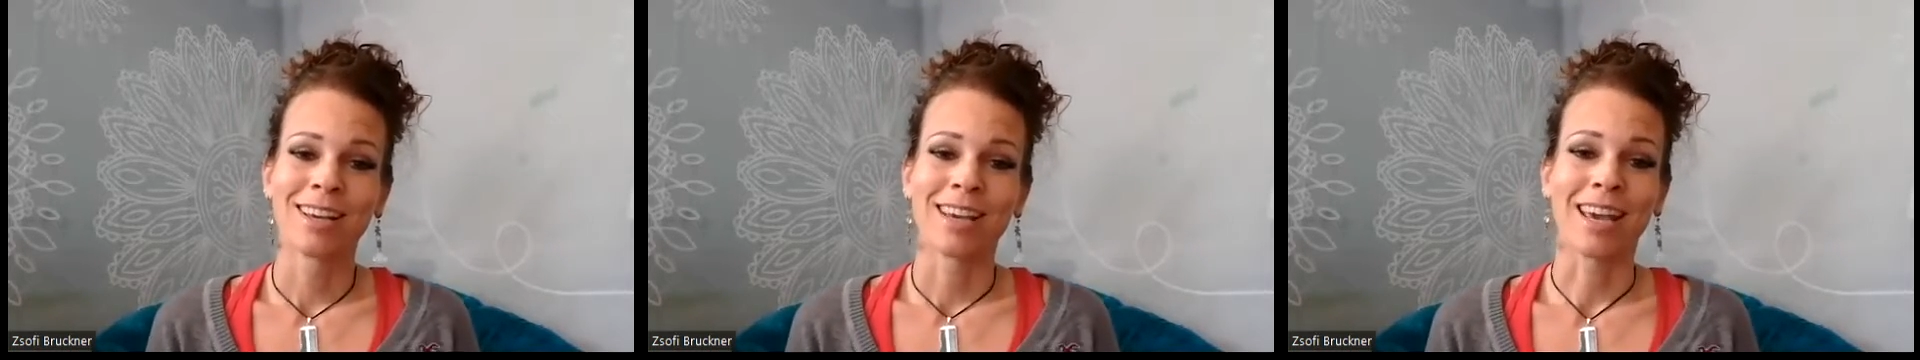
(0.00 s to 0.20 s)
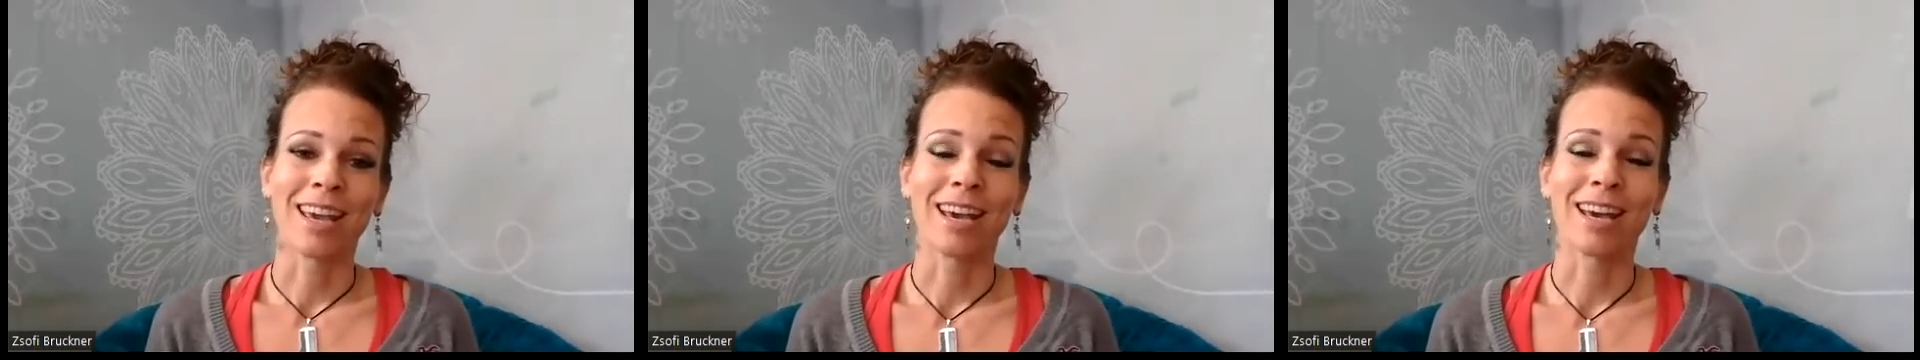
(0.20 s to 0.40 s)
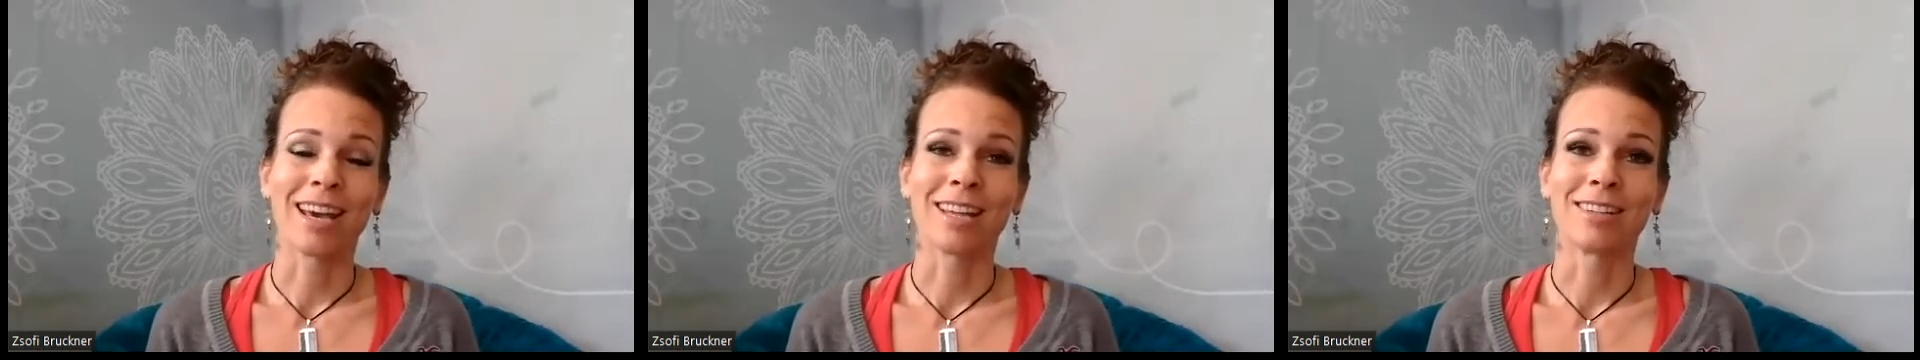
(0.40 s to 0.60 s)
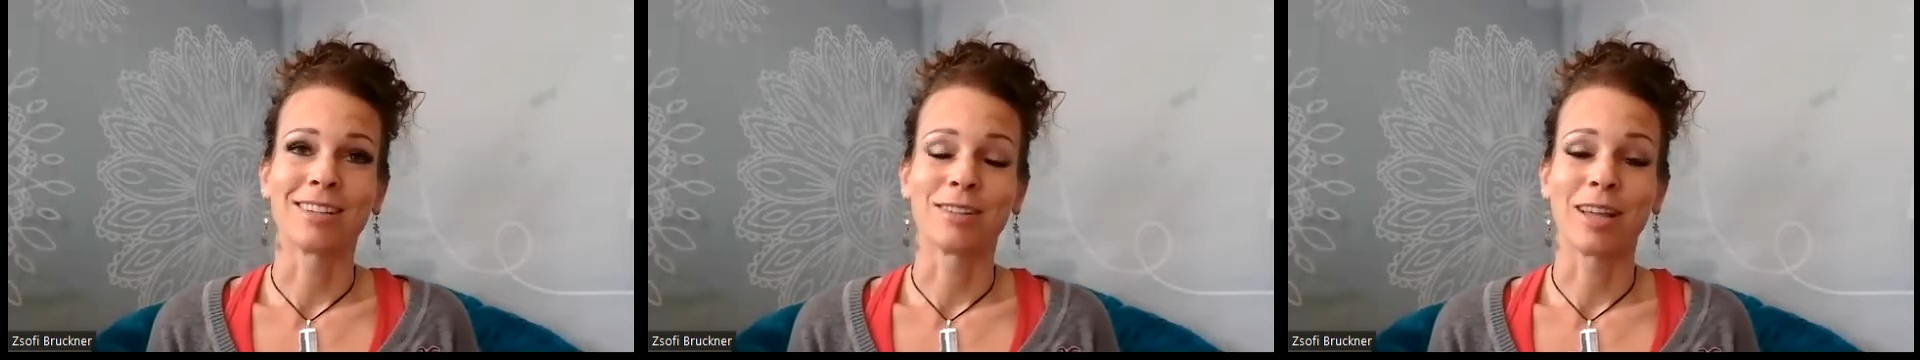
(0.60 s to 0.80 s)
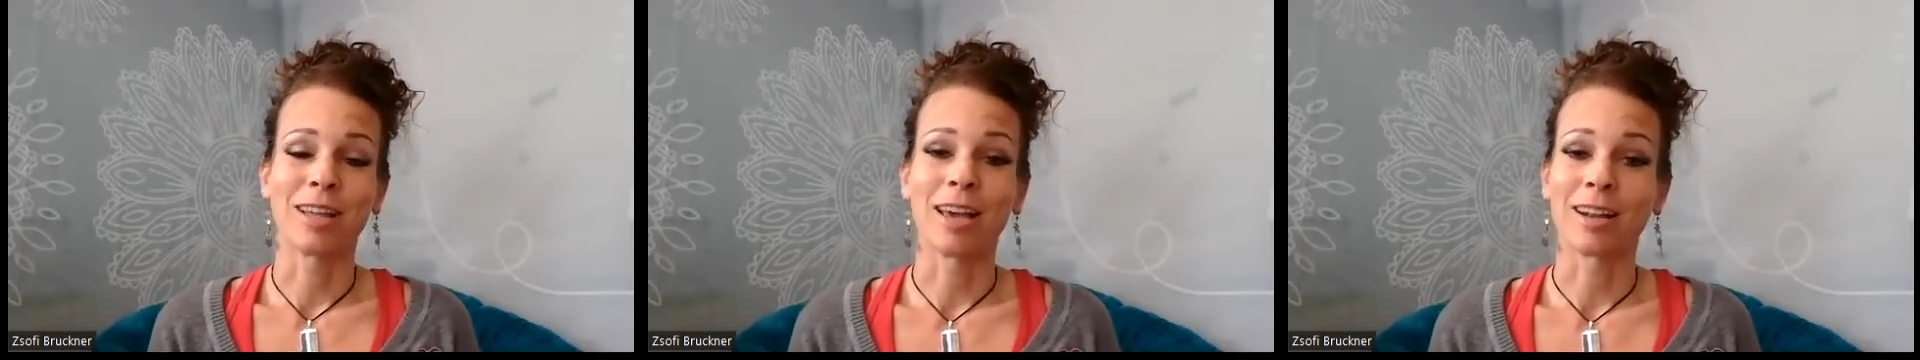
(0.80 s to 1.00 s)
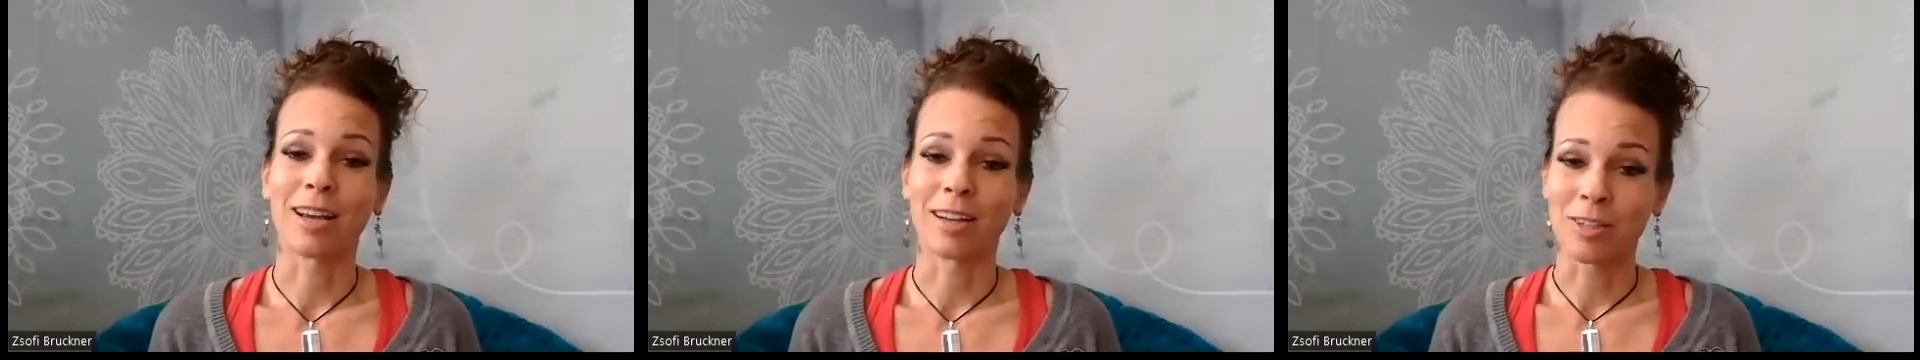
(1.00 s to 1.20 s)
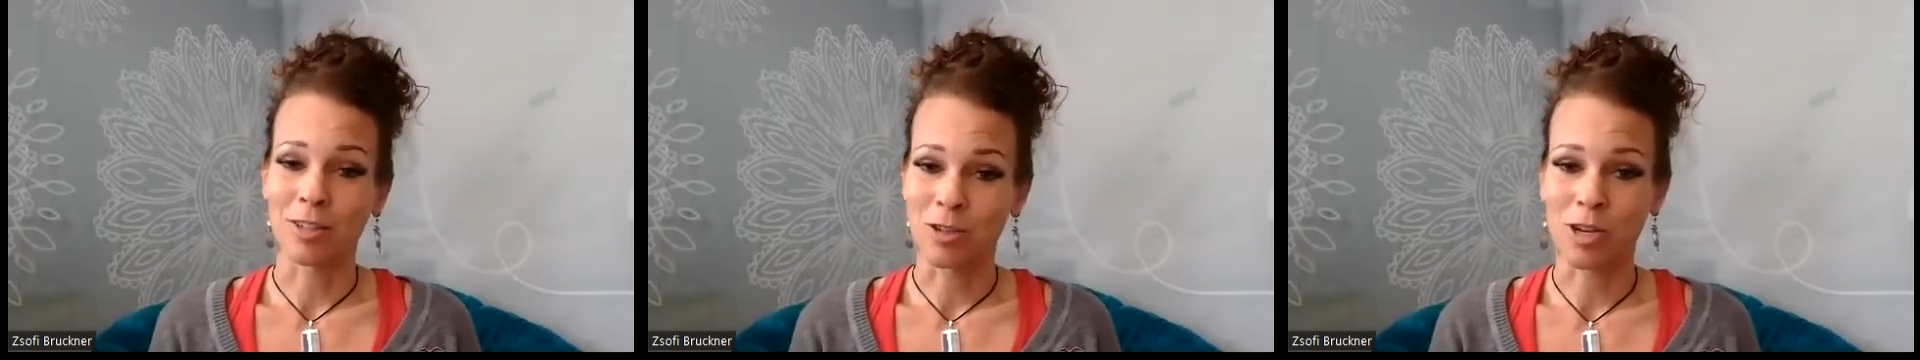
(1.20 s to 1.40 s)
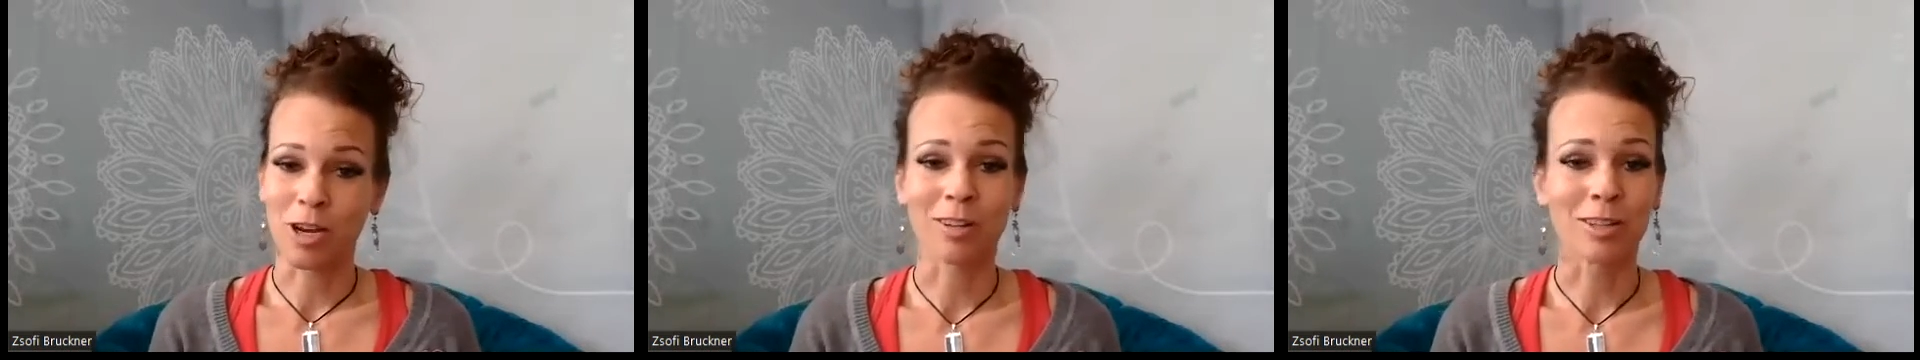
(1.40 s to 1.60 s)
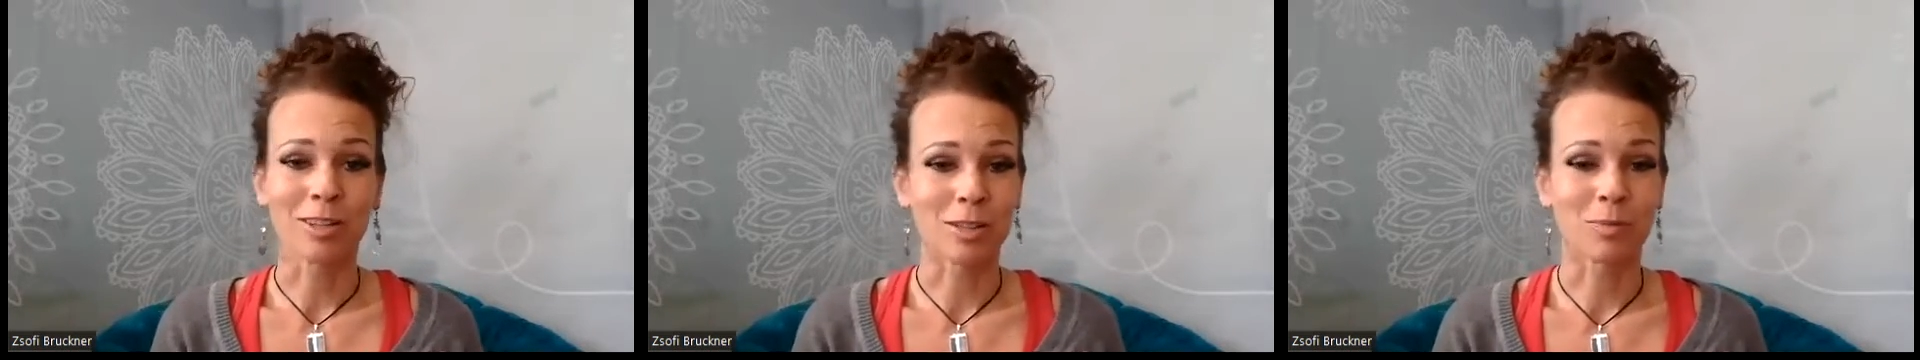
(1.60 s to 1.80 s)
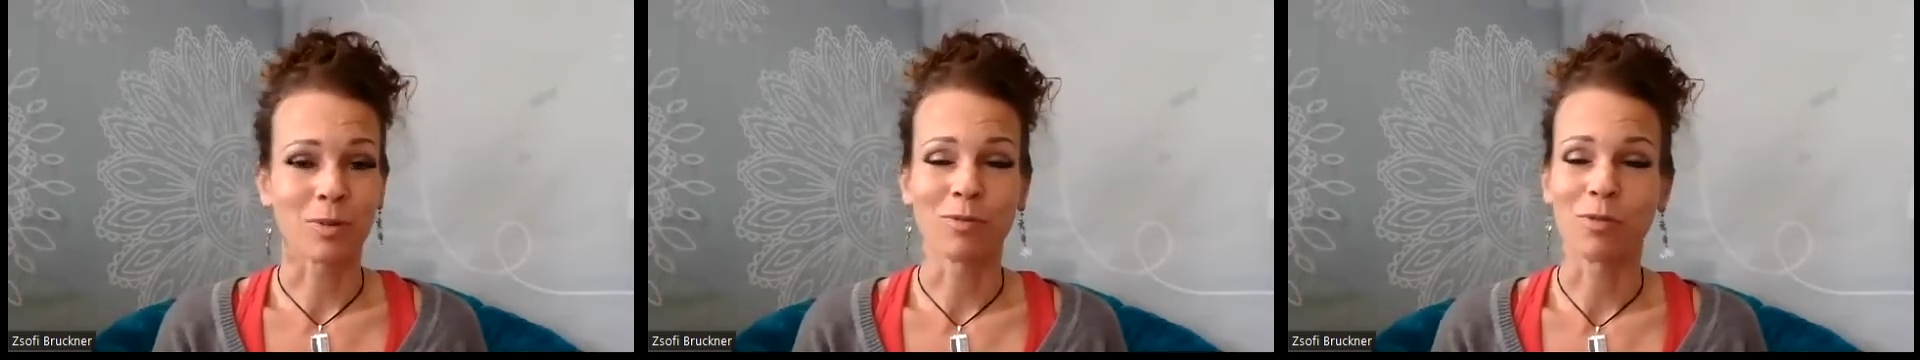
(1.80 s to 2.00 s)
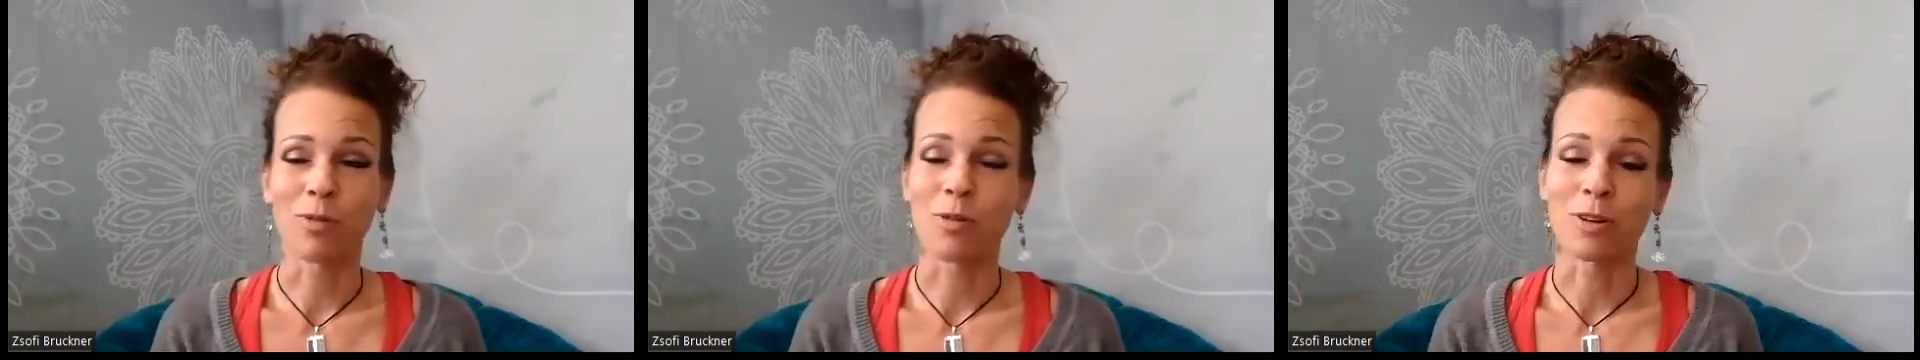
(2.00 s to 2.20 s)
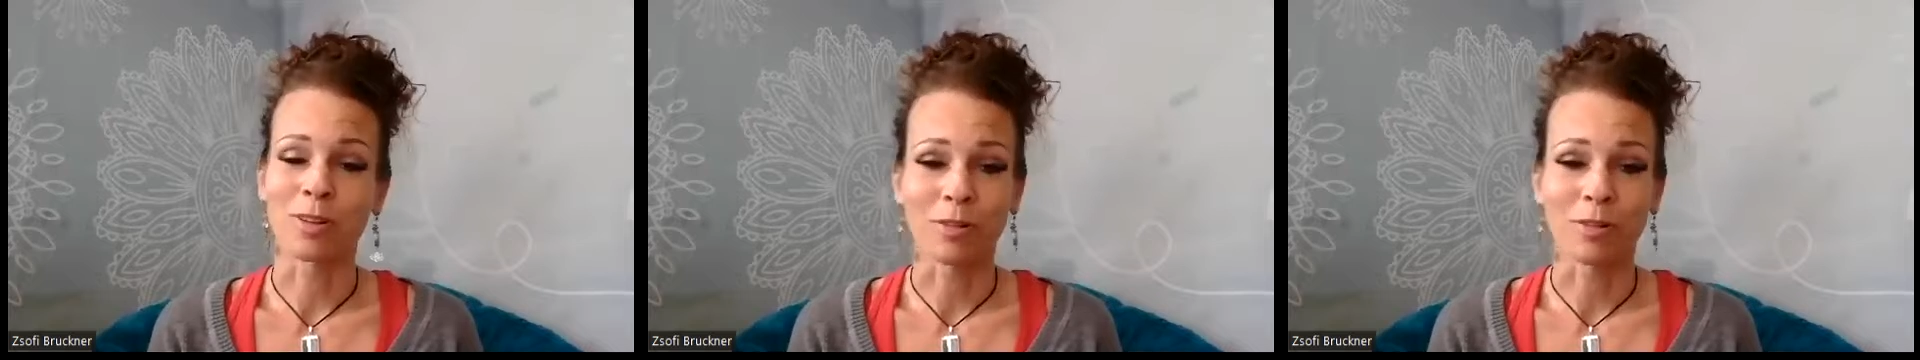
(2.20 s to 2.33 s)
And then I did share this before.